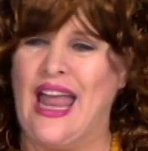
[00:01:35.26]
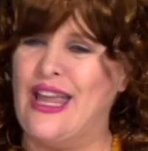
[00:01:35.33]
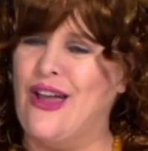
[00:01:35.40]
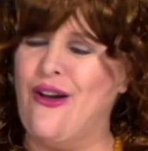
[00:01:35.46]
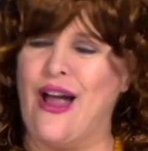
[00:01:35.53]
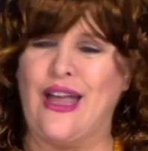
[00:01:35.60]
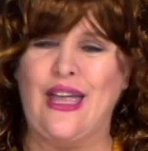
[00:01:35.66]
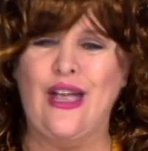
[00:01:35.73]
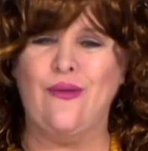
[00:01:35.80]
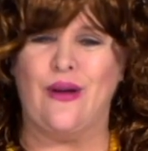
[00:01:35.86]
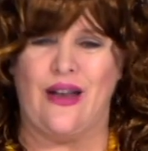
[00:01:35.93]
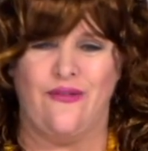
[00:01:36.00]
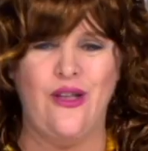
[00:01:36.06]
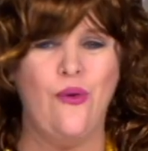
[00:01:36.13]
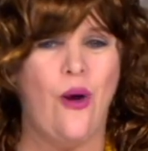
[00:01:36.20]
You're a cute
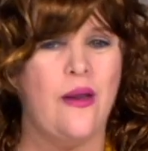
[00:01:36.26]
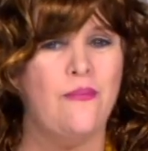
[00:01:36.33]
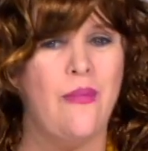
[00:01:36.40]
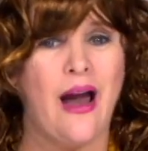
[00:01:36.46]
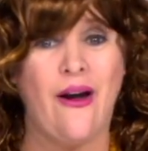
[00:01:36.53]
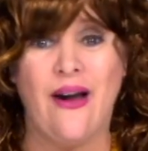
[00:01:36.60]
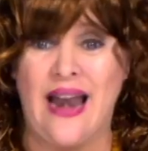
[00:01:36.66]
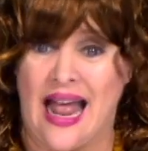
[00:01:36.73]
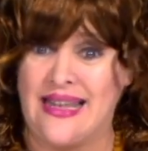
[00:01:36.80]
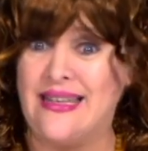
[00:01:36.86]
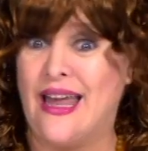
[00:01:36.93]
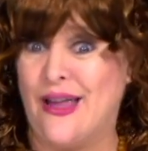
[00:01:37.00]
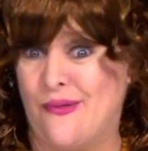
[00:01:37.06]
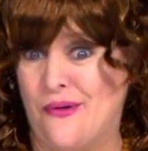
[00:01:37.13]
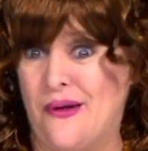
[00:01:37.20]
one. If you wasn't married, I
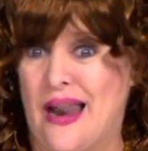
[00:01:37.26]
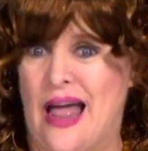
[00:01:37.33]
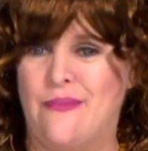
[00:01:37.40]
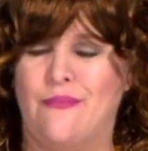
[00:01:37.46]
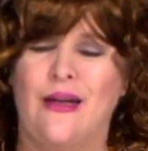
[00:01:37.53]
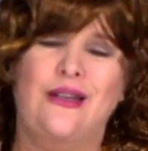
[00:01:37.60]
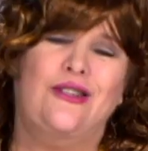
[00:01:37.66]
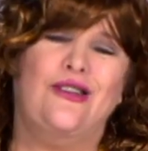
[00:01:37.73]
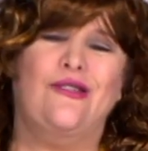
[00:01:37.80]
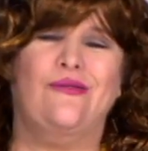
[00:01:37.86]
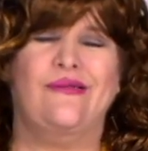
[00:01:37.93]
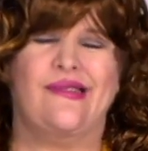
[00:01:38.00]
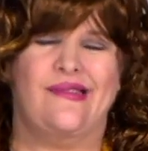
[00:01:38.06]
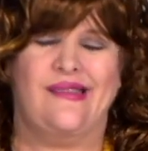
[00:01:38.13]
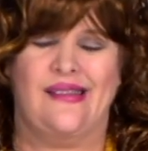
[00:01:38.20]
tell you what, I'd meet you.
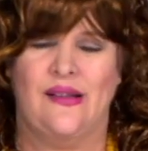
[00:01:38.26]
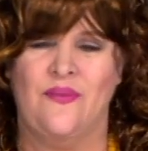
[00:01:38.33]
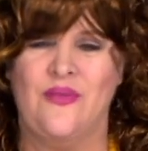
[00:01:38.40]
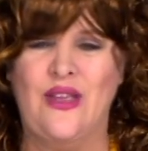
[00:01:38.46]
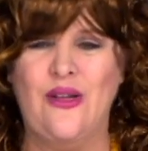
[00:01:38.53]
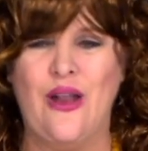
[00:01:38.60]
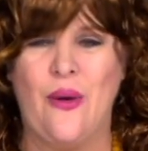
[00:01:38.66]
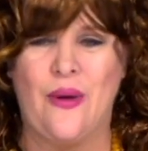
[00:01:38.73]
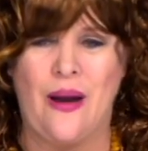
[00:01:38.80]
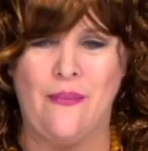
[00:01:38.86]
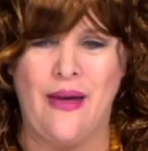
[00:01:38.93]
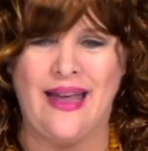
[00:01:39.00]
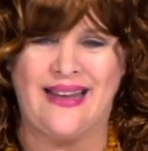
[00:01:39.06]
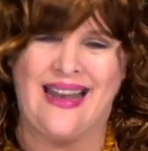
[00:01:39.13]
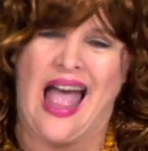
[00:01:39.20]
You know what I
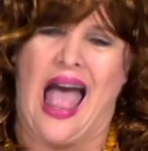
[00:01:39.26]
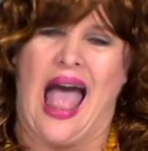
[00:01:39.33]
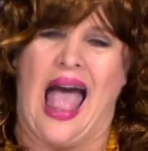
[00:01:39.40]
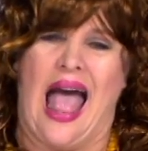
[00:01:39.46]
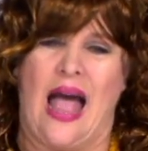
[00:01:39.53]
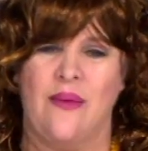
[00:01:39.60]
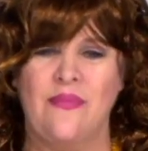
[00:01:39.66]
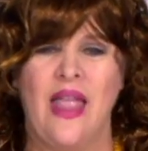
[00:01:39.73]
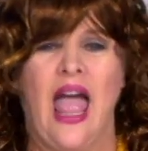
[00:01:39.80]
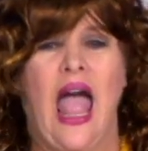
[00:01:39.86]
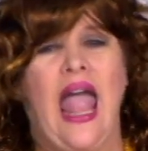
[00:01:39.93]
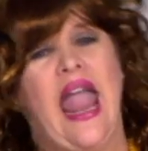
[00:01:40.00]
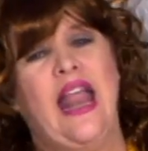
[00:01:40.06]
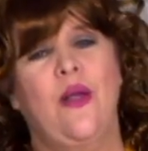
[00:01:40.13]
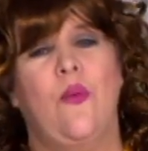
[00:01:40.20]
mean.
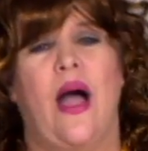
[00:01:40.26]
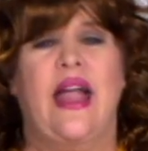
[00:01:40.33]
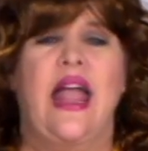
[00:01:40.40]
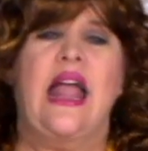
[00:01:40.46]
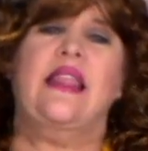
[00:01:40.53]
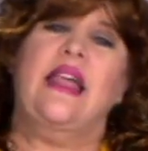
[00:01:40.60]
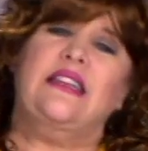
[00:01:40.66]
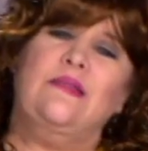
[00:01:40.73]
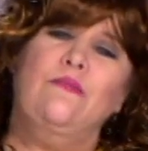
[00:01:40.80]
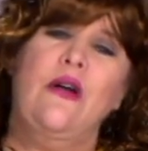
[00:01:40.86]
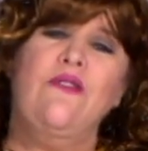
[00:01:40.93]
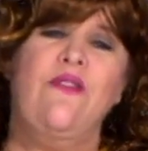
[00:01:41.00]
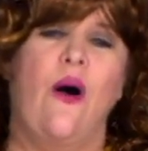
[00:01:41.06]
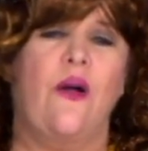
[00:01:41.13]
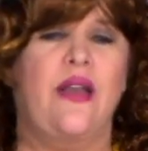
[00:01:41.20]
Anyway, let's
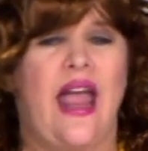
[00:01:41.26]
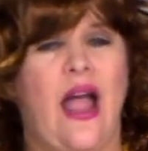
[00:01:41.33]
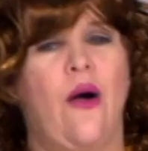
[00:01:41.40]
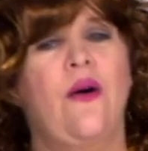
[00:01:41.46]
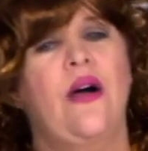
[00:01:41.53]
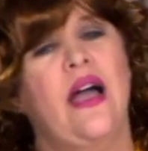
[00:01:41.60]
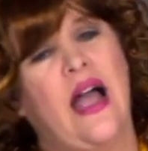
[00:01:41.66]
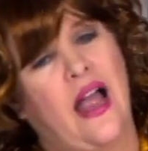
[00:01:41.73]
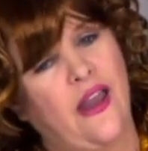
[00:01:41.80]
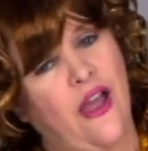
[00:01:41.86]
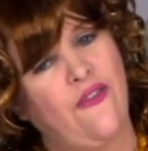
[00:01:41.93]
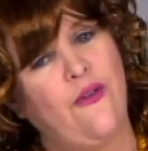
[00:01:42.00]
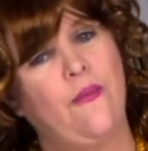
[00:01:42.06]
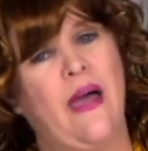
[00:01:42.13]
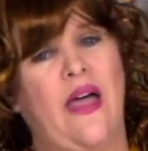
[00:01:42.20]
move on now.
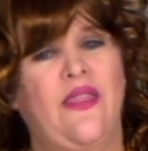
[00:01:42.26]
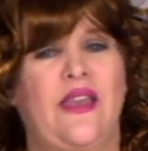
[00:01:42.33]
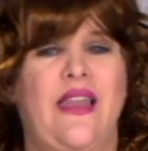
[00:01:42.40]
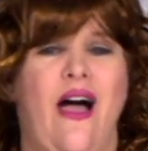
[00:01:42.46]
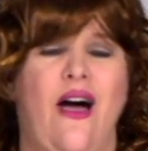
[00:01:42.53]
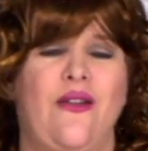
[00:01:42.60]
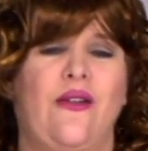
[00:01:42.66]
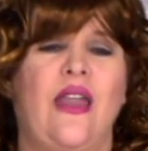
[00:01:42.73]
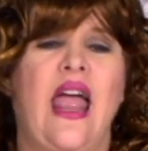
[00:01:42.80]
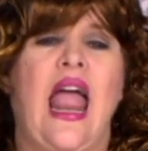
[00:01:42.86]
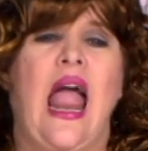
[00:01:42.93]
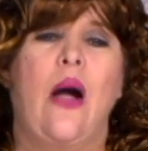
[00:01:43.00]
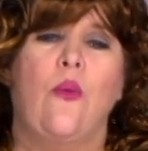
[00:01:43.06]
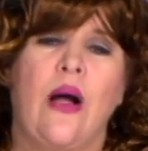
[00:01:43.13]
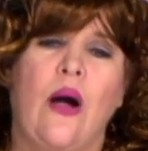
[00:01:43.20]
Enough about the Donald.
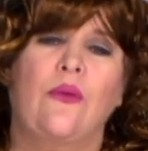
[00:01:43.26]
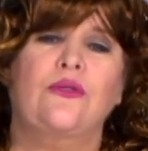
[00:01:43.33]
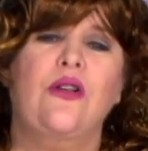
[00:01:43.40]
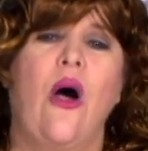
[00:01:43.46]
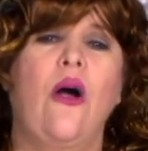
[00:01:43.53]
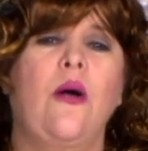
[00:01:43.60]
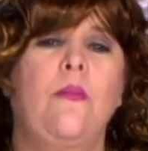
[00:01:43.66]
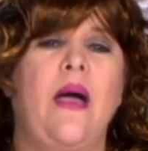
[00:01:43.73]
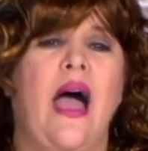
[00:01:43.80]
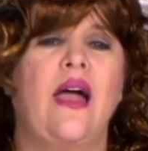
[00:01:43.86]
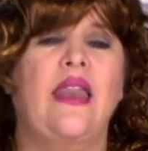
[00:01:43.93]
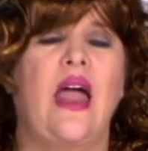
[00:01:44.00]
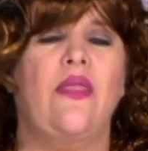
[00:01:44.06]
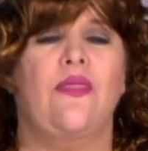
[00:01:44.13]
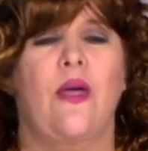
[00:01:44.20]
We're going to talk
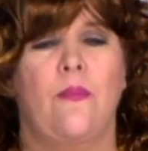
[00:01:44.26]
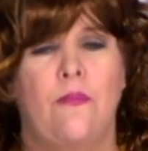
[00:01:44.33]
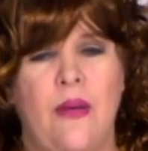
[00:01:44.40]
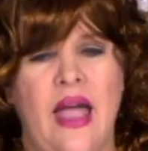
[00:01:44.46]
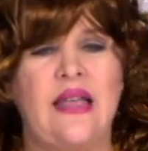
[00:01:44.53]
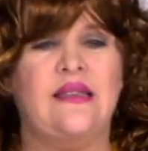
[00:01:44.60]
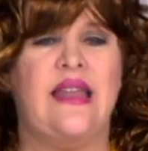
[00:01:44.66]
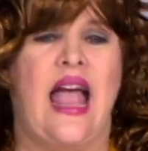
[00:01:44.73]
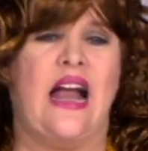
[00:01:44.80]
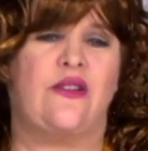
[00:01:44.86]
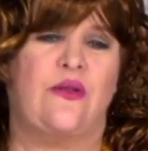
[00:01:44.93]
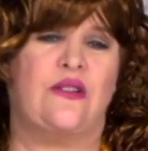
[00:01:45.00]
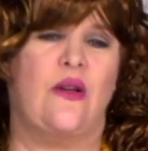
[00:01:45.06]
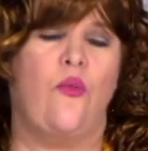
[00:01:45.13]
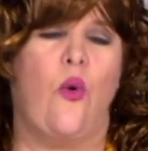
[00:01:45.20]
about the Best
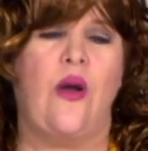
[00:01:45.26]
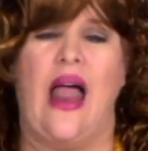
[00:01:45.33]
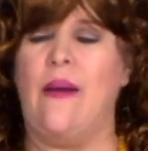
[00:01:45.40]
Actress Award.